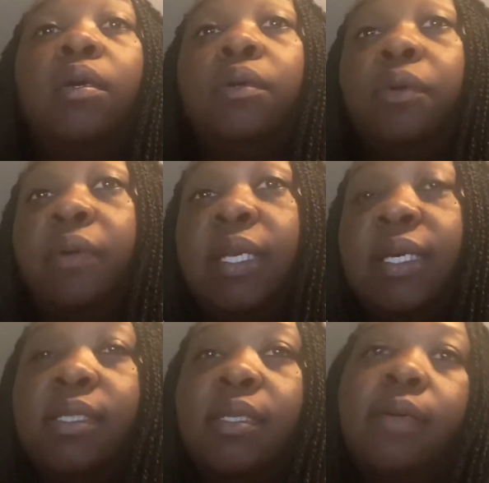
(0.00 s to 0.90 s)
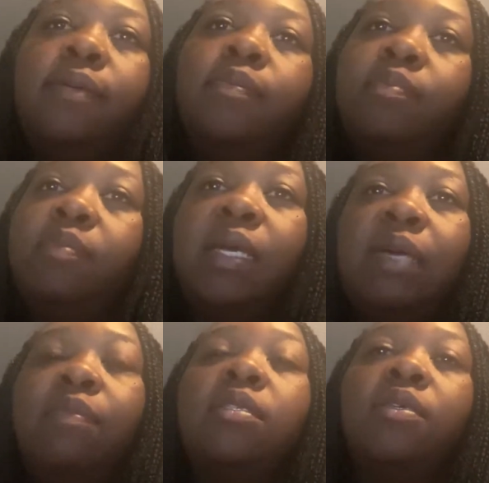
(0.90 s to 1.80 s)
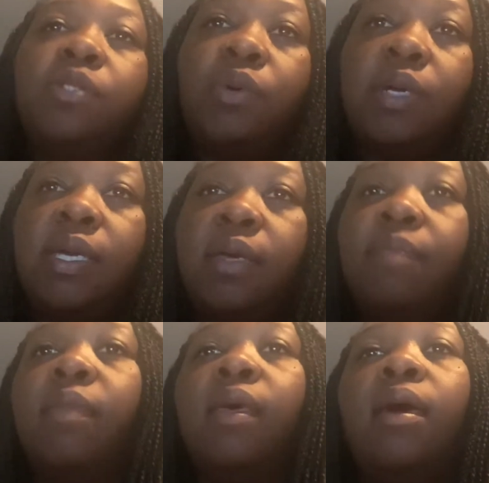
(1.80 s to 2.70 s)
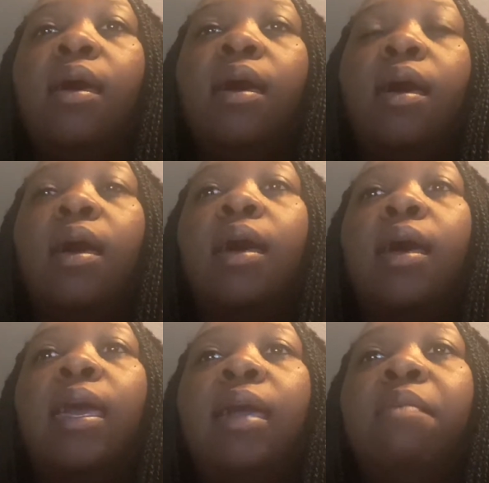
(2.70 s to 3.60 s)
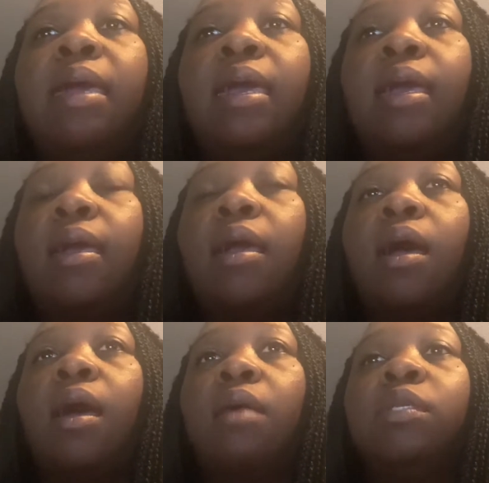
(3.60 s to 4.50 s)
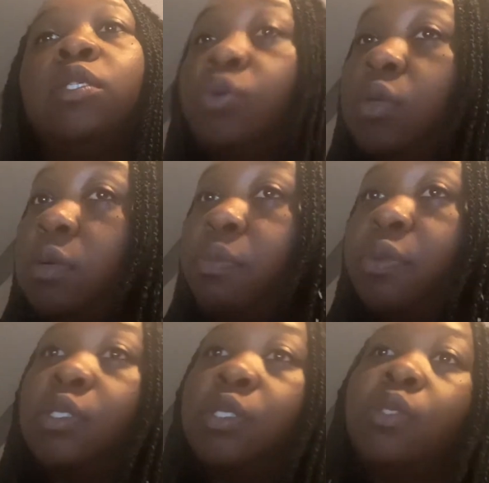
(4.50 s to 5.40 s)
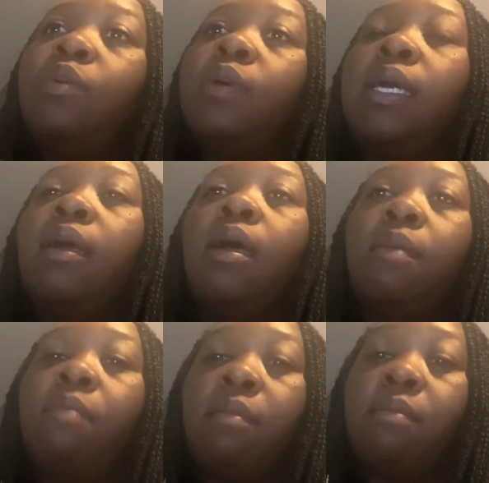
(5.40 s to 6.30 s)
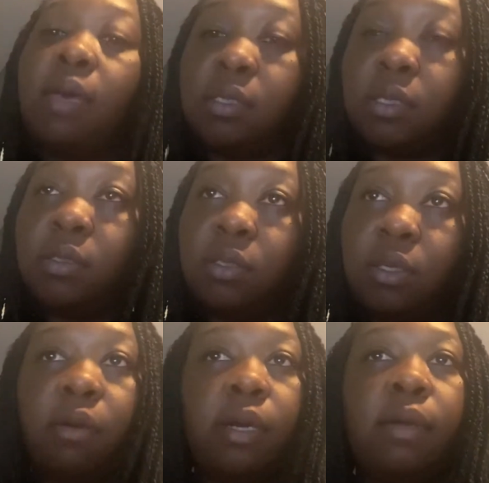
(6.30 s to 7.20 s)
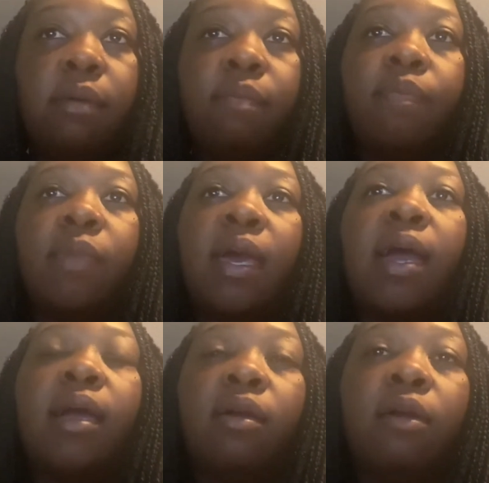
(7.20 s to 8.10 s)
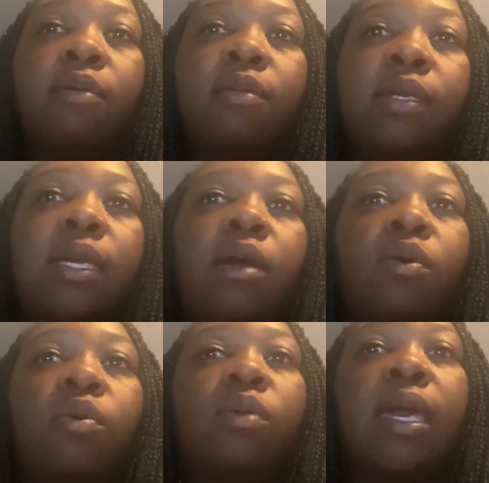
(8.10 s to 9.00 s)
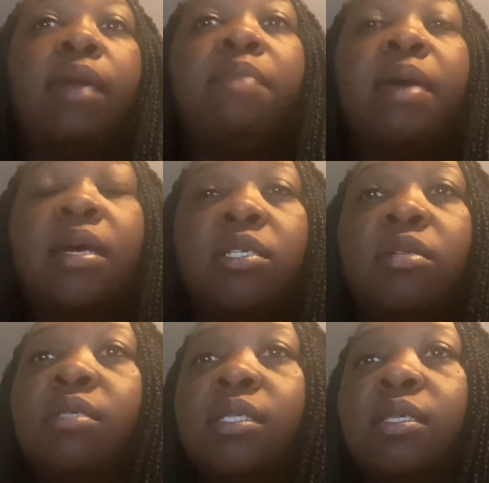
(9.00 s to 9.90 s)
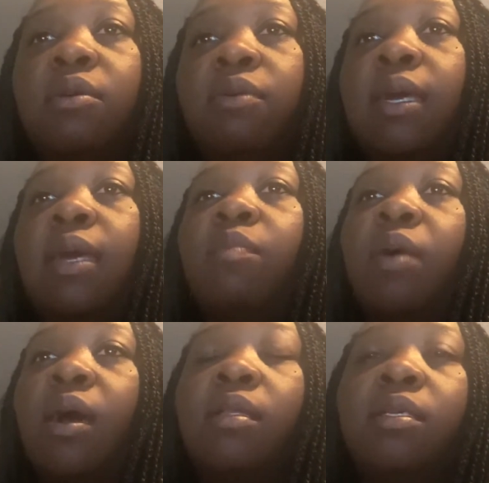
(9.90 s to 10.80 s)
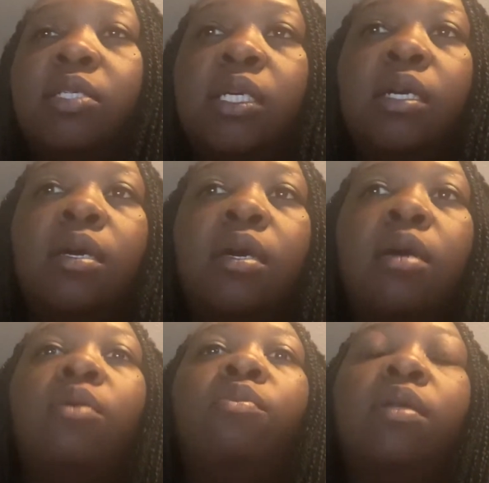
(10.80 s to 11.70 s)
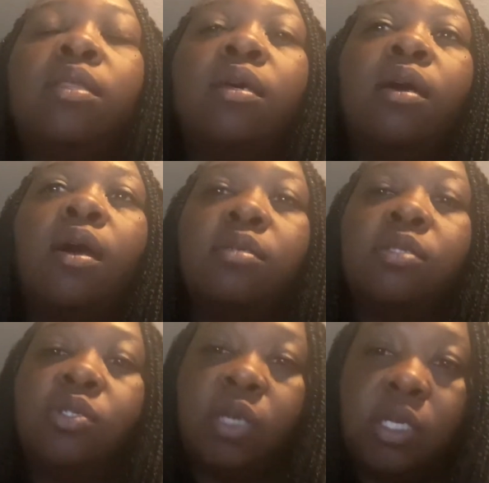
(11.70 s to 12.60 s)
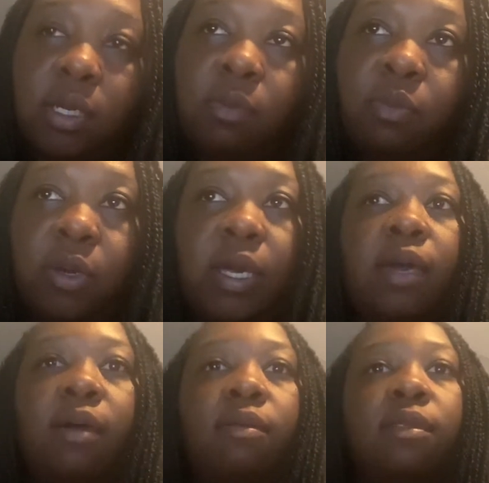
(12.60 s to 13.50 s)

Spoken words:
Greetings. My name is Latoya. I am a student pursuing my master's degree. I currently hold a bachelor's degree in biology with a concentration in pre-health.